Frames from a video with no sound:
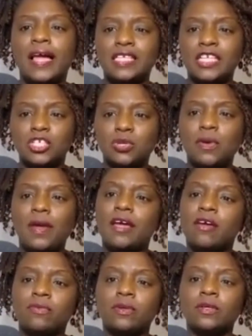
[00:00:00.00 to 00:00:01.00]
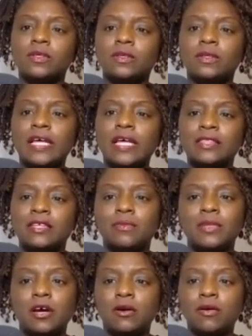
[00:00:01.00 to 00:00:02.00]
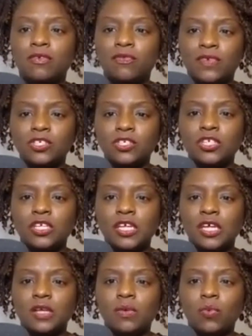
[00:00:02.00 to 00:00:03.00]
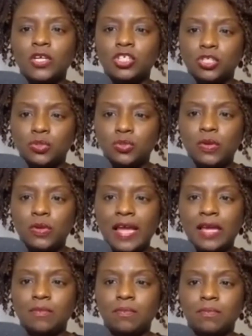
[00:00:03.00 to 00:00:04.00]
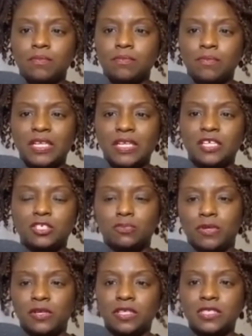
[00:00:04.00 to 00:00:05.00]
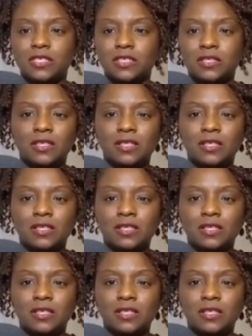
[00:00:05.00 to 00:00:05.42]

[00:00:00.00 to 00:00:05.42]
Did you ever let them know eventually what you had been experiencing?